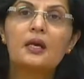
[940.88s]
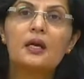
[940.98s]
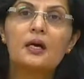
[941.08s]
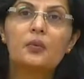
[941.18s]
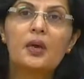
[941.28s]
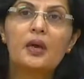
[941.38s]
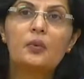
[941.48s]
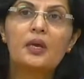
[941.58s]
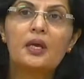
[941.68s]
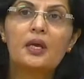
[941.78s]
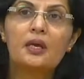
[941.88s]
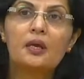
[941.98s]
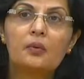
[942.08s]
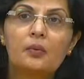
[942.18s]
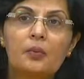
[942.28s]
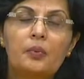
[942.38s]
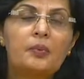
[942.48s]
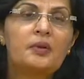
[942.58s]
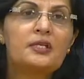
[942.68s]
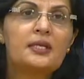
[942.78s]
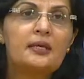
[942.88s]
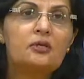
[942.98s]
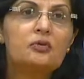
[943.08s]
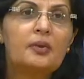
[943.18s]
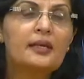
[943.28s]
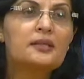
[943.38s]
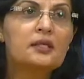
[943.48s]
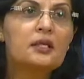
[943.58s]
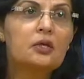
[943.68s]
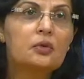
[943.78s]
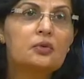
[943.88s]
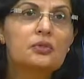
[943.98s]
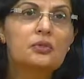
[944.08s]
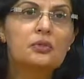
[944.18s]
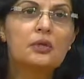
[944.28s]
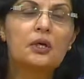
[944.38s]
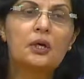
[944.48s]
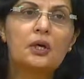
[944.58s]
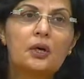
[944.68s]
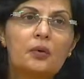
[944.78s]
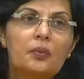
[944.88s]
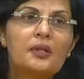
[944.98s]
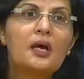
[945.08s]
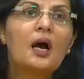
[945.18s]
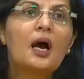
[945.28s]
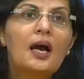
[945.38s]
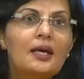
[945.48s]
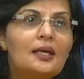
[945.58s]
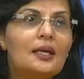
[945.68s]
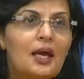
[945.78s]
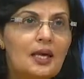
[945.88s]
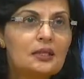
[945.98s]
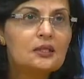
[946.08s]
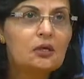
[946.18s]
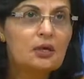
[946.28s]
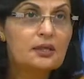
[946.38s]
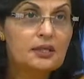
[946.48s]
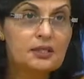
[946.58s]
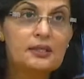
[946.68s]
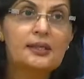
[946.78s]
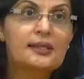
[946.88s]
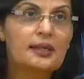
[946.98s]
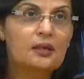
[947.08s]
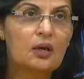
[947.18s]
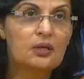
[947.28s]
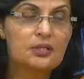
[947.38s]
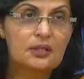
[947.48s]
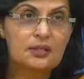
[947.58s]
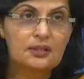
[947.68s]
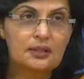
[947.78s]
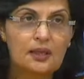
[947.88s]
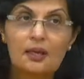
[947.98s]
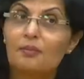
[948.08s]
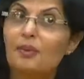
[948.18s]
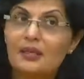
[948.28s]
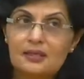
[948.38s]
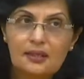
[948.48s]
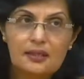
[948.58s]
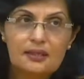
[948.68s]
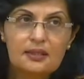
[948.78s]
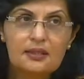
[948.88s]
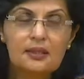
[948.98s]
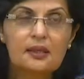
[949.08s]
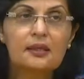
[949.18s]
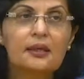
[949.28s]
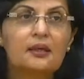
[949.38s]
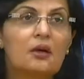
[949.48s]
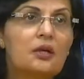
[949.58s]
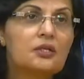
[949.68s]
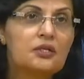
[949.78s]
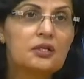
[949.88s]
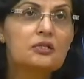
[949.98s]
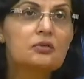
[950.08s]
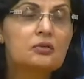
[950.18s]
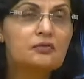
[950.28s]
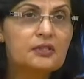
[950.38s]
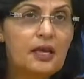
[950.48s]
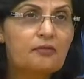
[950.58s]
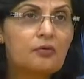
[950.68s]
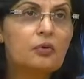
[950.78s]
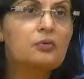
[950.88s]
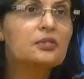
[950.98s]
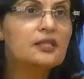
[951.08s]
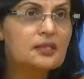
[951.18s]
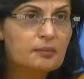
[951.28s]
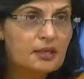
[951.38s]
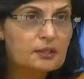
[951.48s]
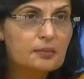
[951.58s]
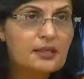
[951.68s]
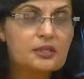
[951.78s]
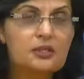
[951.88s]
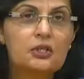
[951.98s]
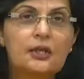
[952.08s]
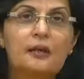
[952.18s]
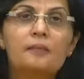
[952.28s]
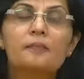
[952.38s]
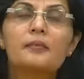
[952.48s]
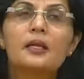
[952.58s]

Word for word: Uh, where we where we tend to execute uh, with a high reliance on digital technologies, basic digital technologies, use of cell phones, SMS messaging,